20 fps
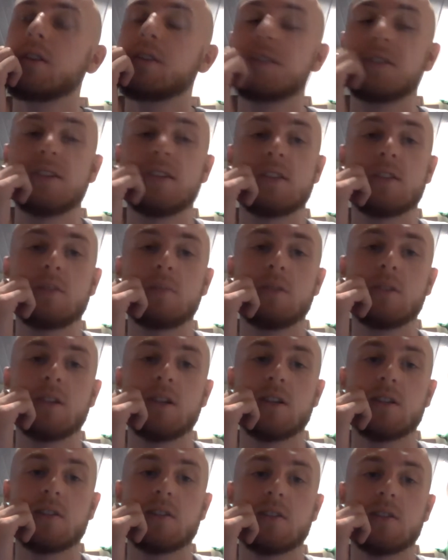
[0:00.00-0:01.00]
system
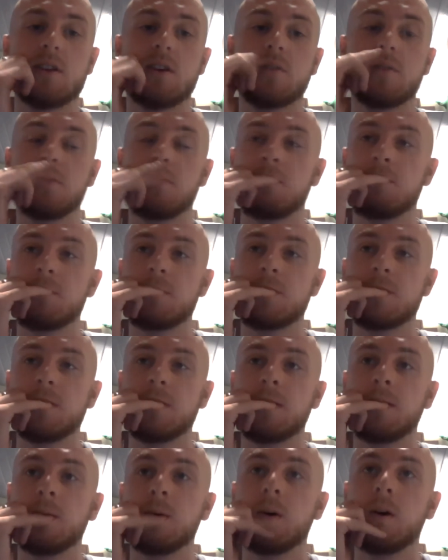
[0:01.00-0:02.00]
attack stuff, so
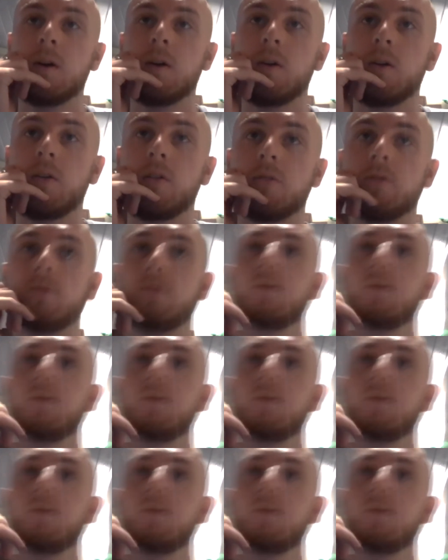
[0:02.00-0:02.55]
a lot of